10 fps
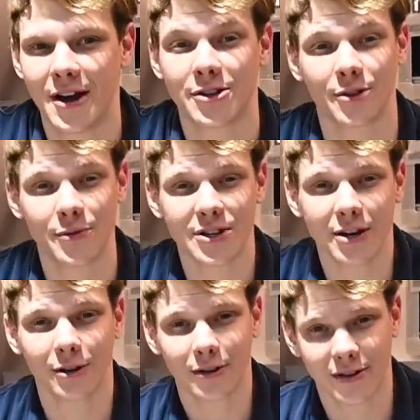So if you take
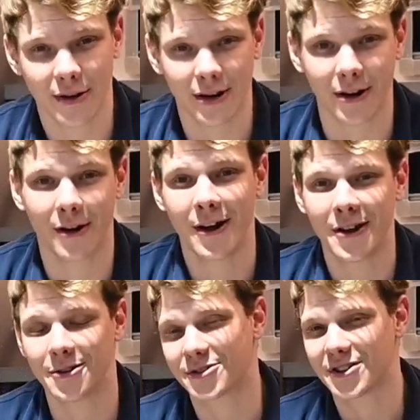a look down here,
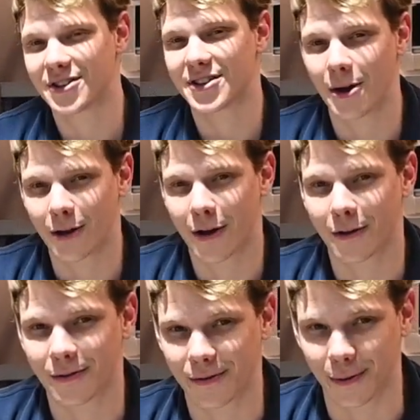you'll see this outline
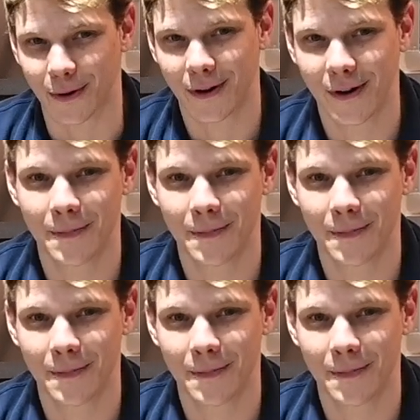on the floor.